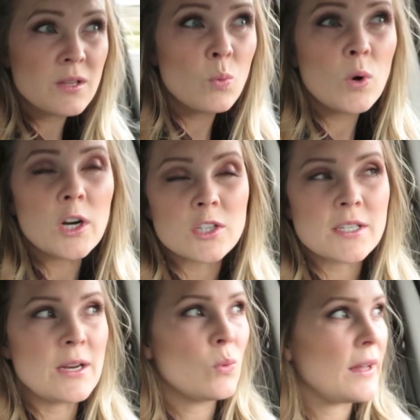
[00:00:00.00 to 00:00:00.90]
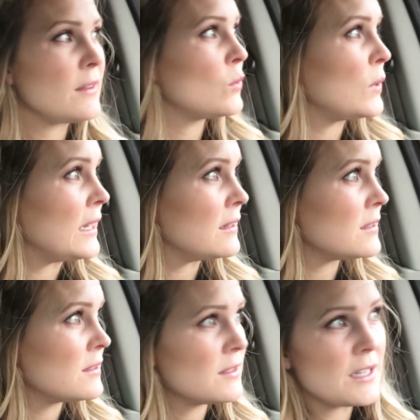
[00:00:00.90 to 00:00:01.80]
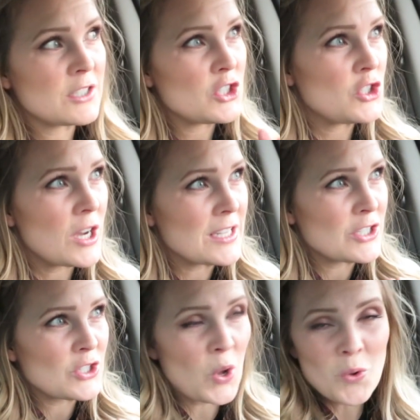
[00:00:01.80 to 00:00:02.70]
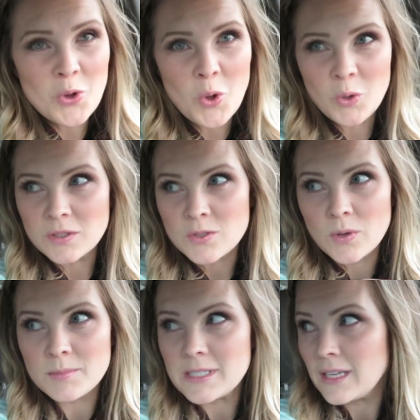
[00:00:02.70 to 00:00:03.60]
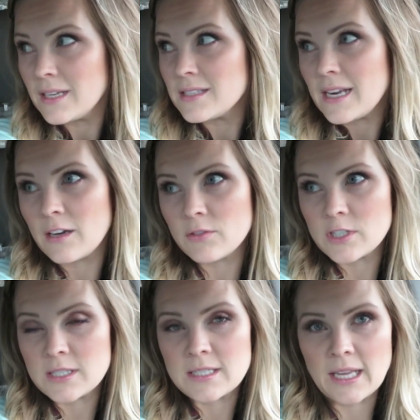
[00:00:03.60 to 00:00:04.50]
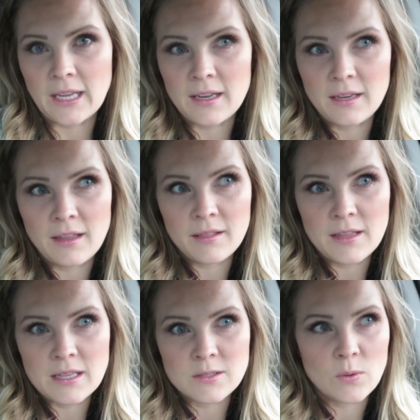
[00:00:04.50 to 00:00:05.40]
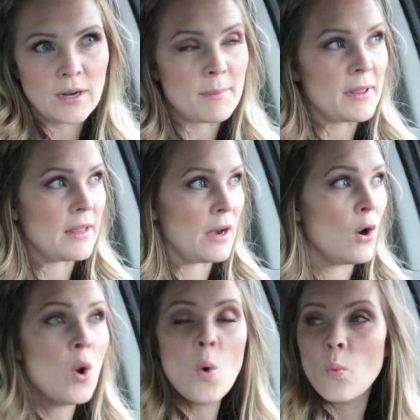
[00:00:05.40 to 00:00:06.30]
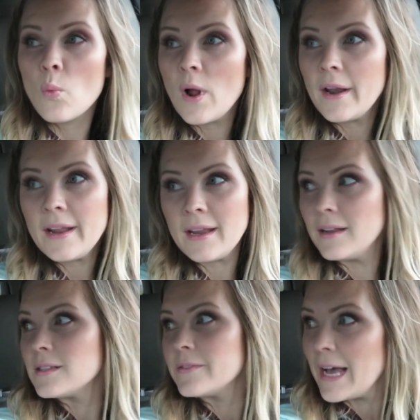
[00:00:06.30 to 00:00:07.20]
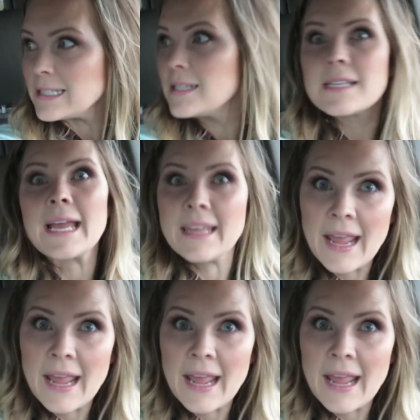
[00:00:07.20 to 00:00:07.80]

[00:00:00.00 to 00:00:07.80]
the worst. I don't like the wind. It's just so cold, so I'm just gonna stay here for just a second and get things loaded up and then run in as fast as I